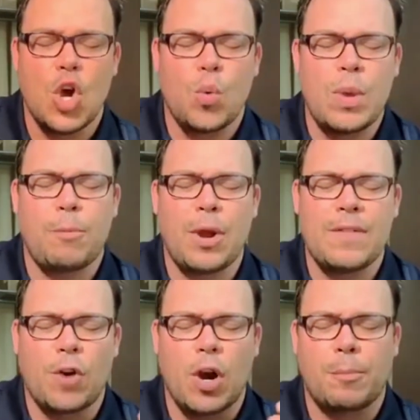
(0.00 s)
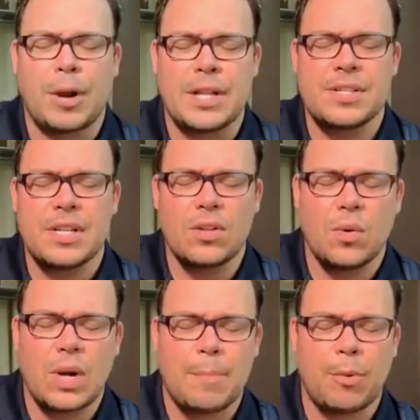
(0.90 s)
We pray for our president,
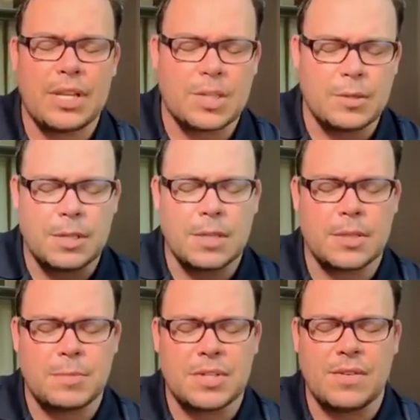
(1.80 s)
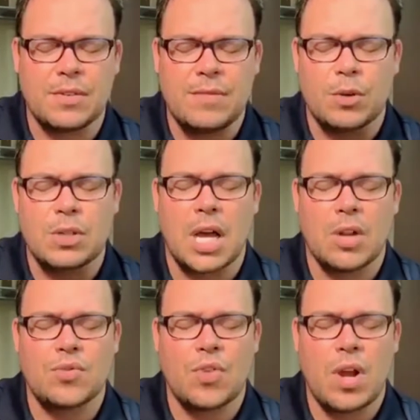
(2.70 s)
Lord. I pray specifically for
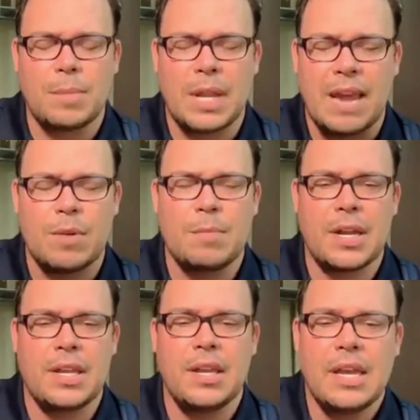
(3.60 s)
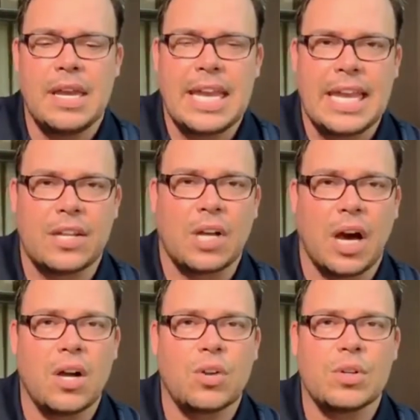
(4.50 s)
Donald Trump and everybody in
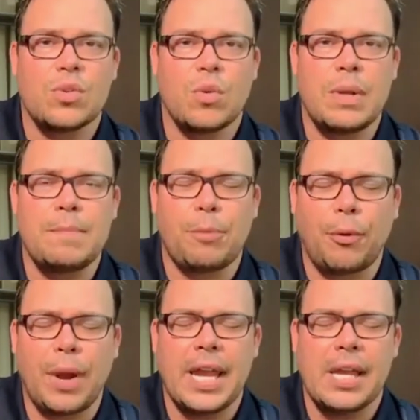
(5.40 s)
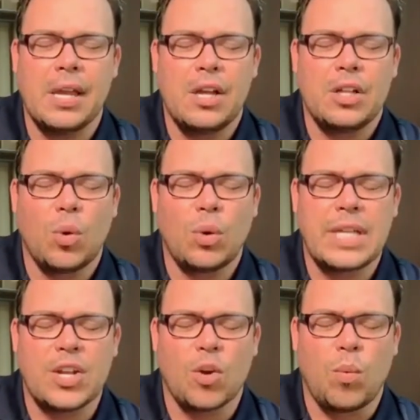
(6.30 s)
Congress, Lord. We pray Lord,
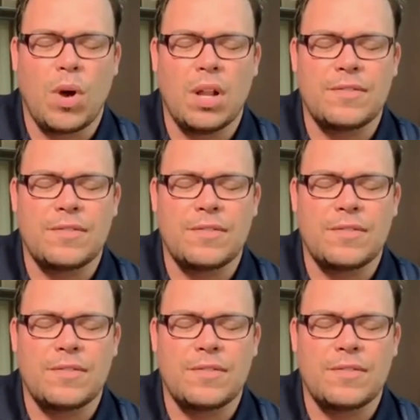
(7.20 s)
that your wall of